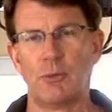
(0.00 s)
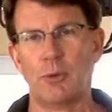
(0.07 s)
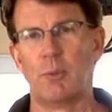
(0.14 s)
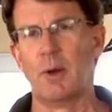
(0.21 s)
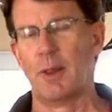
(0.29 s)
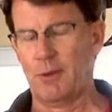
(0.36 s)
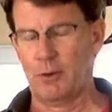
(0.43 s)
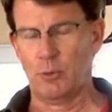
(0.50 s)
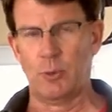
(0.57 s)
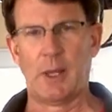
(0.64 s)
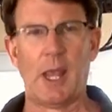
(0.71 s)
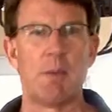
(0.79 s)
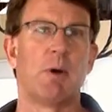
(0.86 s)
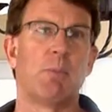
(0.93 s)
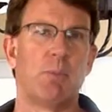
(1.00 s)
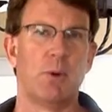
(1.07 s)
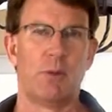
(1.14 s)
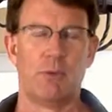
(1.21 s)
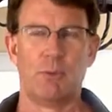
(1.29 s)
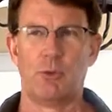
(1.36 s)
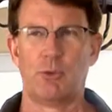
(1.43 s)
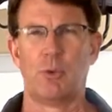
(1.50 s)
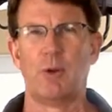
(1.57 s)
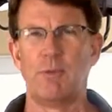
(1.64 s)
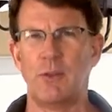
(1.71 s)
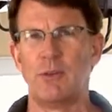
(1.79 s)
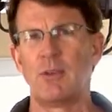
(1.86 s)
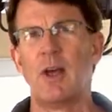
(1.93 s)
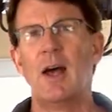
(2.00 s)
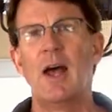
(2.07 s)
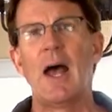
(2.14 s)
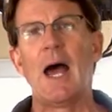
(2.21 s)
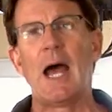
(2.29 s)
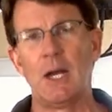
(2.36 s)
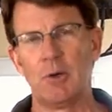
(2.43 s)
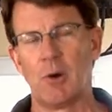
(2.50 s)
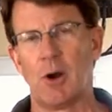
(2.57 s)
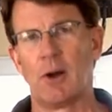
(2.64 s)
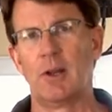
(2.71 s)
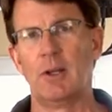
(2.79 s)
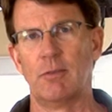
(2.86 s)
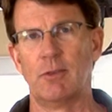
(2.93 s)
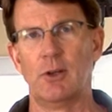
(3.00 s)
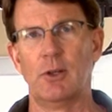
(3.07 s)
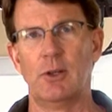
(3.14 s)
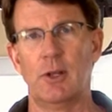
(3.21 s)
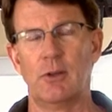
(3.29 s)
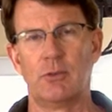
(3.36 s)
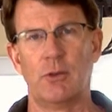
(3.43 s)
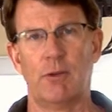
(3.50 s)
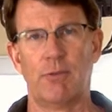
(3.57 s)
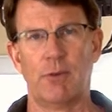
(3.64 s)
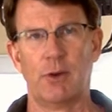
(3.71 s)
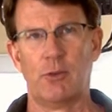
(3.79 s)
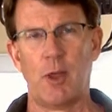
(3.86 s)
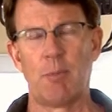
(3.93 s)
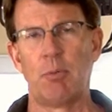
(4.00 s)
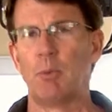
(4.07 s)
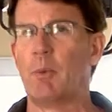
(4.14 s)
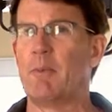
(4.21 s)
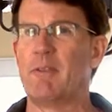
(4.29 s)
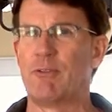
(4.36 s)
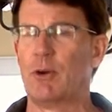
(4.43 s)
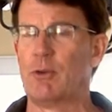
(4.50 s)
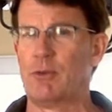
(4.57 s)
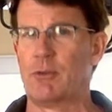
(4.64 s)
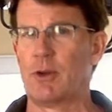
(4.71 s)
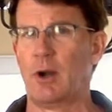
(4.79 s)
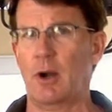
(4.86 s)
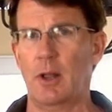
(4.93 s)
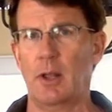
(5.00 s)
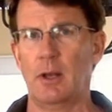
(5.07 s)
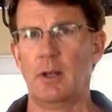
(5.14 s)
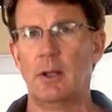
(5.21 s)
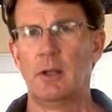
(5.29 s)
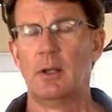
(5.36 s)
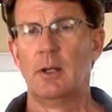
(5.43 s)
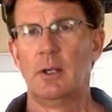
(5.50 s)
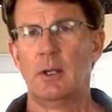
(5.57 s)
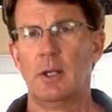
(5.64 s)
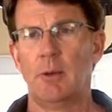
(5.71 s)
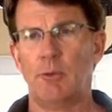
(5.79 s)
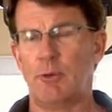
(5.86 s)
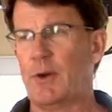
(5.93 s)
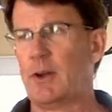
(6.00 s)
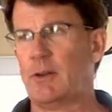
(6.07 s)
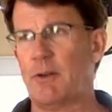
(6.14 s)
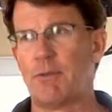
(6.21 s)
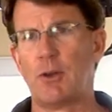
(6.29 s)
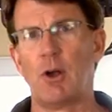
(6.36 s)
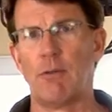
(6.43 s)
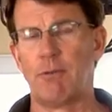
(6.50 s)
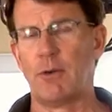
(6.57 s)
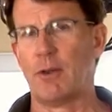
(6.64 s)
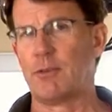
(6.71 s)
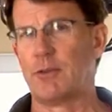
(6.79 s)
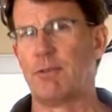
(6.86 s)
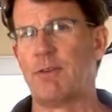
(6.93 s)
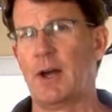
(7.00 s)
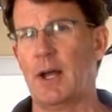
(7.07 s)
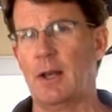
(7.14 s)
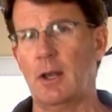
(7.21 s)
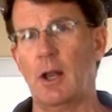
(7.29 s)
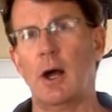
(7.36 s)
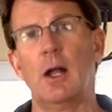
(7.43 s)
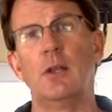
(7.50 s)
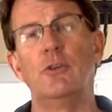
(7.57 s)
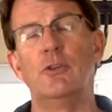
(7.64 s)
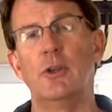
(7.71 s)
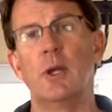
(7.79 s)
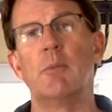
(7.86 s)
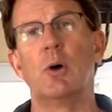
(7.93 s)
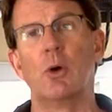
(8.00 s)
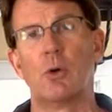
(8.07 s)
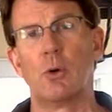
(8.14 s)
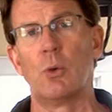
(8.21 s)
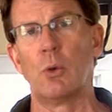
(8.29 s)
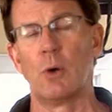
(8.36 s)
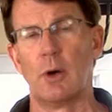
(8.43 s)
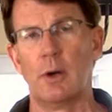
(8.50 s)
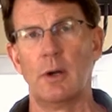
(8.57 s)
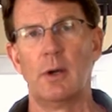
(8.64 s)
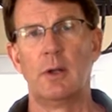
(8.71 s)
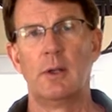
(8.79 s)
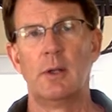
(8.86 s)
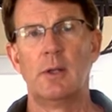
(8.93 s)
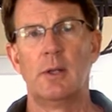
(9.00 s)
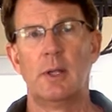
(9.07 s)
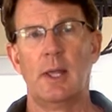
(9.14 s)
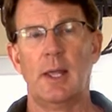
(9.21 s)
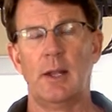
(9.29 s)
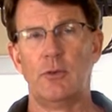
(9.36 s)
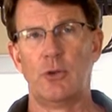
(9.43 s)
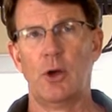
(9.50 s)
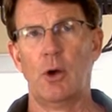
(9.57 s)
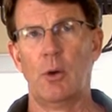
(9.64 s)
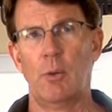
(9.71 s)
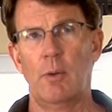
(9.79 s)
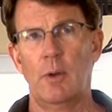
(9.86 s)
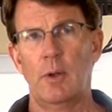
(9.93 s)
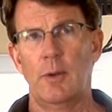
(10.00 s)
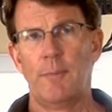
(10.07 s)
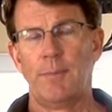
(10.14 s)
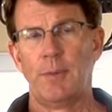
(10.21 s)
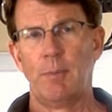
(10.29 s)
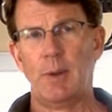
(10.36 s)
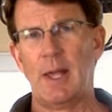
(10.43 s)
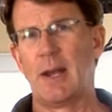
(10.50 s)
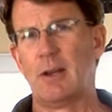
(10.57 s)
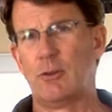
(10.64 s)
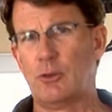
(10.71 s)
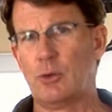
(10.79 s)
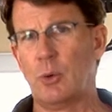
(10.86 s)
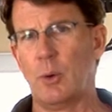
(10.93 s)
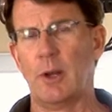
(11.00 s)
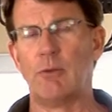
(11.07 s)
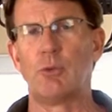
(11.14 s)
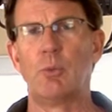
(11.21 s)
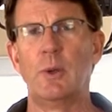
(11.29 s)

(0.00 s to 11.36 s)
So one of the things we came up with was sort of this hierarchy of goodness. So for example, when we first started, it was very difficult for us to find non-GMO corn. And so we had a choice.